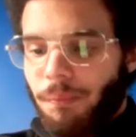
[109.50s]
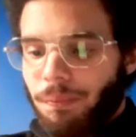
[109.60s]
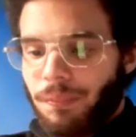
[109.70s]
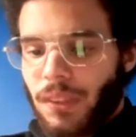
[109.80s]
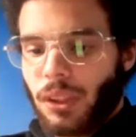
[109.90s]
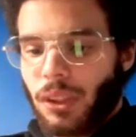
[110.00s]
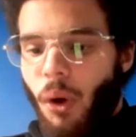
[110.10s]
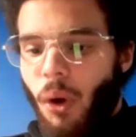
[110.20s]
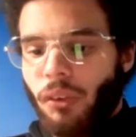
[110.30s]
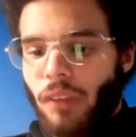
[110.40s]
did
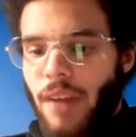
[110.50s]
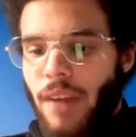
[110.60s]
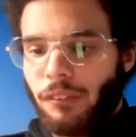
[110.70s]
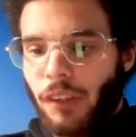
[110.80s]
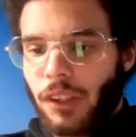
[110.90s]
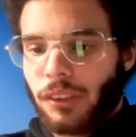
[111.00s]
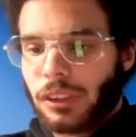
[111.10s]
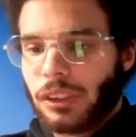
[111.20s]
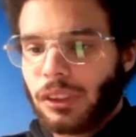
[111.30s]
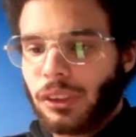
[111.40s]
all of that in the regular
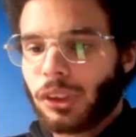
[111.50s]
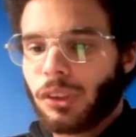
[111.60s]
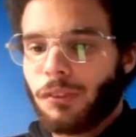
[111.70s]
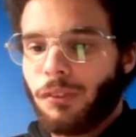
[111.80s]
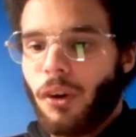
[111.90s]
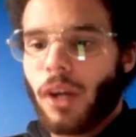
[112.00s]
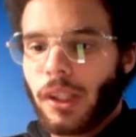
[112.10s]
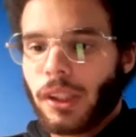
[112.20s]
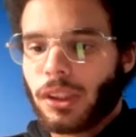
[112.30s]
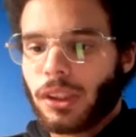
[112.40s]
season just to fall
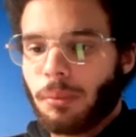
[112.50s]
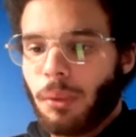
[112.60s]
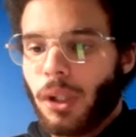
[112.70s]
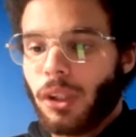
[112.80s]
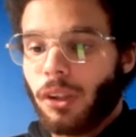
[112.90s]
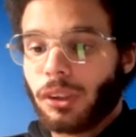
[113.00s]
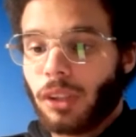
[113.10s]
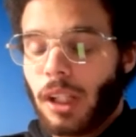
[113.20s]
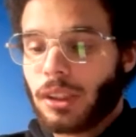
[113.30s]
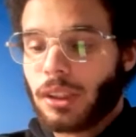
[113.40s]
like this in the playoffs.
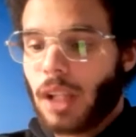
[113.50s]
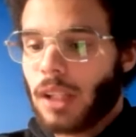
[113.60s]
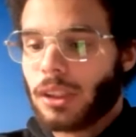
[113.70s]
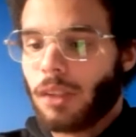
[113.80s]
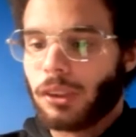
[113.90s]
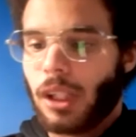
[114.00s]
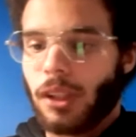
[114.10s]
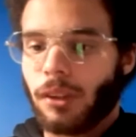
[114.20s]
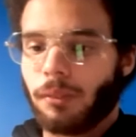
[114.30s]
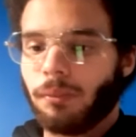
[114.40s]
That's
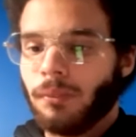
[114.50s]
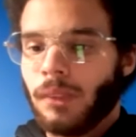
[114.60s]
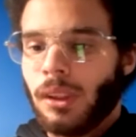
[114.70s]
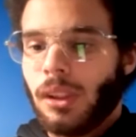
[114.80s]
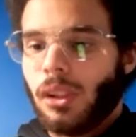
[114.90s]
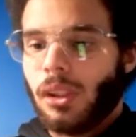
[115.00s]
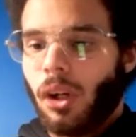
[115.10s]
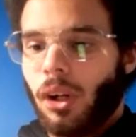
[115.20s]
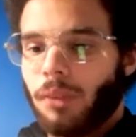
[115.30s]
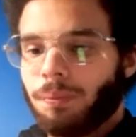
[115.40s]
upsetting.
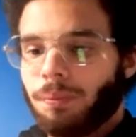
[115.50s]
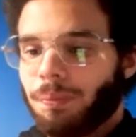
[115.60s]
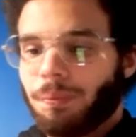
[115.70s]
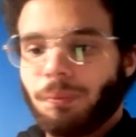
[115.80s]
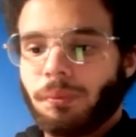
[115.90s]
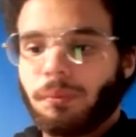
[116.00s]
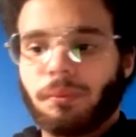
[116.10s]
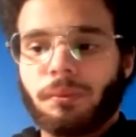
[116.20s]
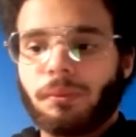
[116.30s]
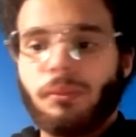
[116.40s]

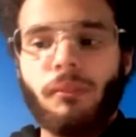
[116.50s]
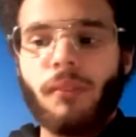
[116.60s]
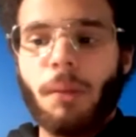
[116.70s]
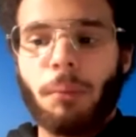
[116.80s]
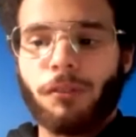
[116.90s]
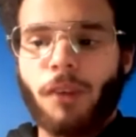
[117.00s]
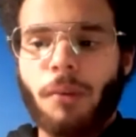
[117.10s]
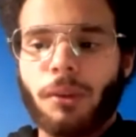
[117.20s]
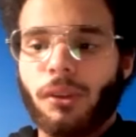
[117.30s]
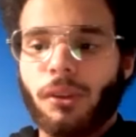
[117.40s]
But if I'm
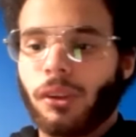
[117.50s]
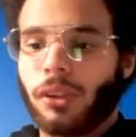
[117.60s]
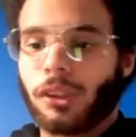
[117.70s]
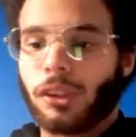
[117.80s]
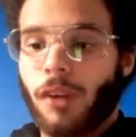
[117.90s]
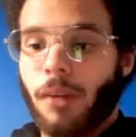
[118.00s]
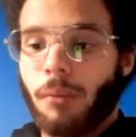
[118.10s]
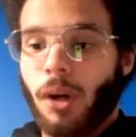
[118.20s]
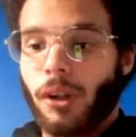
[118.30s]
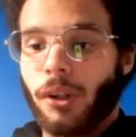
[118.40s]
a New York Knicks fan,
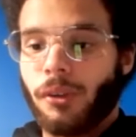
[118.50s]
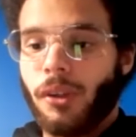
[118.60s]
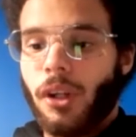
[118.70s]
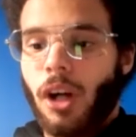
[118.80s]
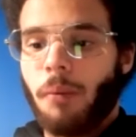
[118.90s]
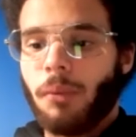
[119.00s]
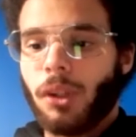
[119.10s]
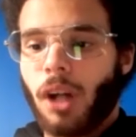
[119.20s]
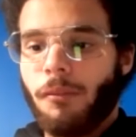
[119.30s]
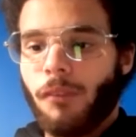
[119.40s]
Mario,
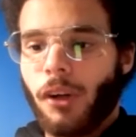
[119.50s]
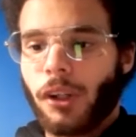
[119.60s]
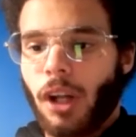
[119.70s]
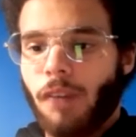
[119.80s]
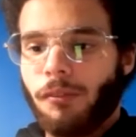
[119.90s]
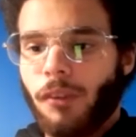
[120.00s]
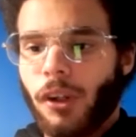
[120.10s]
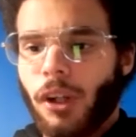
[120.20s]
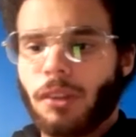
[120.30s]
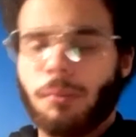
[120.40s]
I'm very
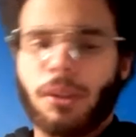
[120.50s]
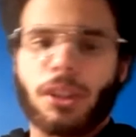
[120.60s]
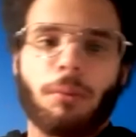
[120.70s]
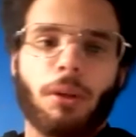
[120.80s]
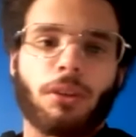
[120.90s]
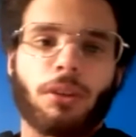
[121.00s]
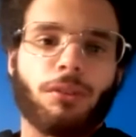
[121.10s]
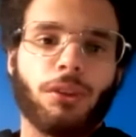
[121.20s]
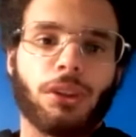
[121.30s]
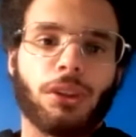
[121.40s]
optimistic about the
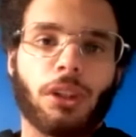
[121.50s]
future,